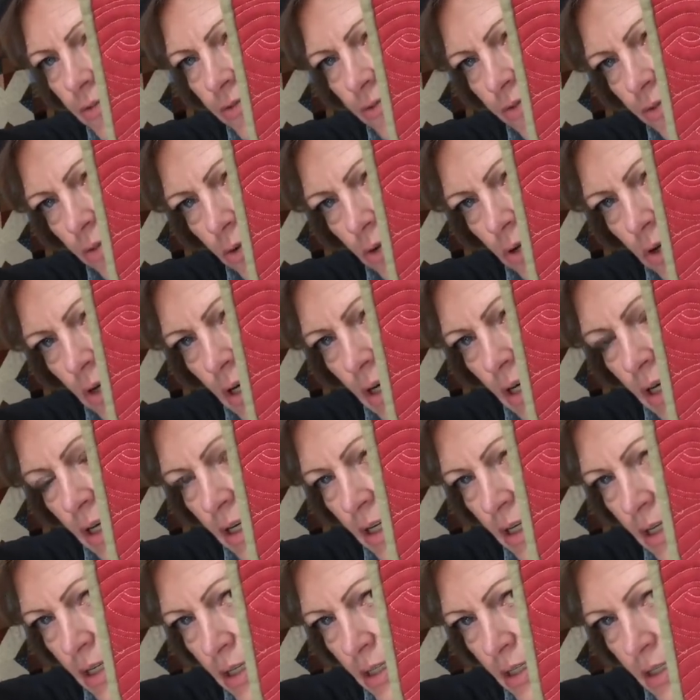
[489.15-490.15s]
for
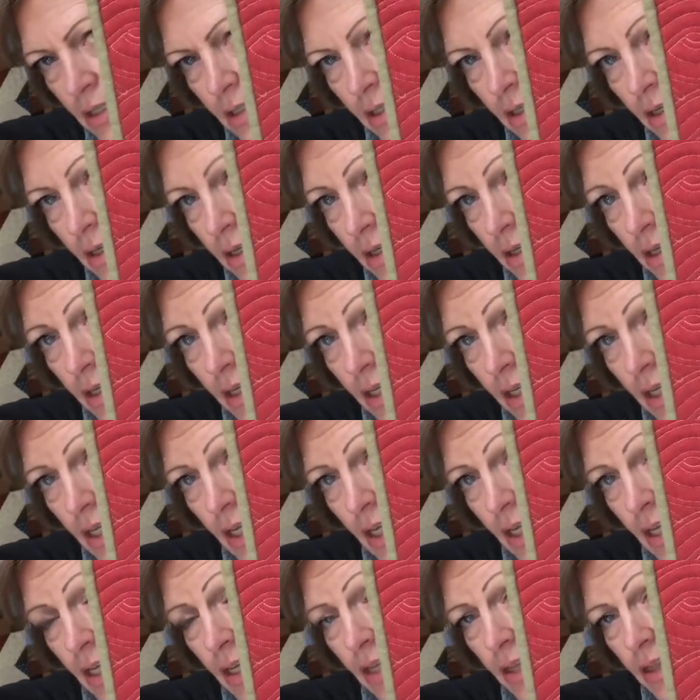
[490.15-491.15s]
uh,
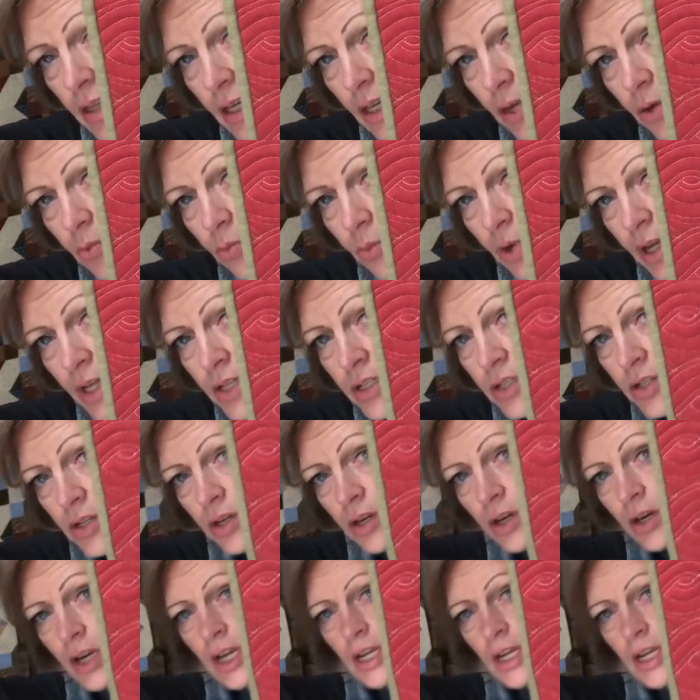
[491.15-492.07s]
anything winter.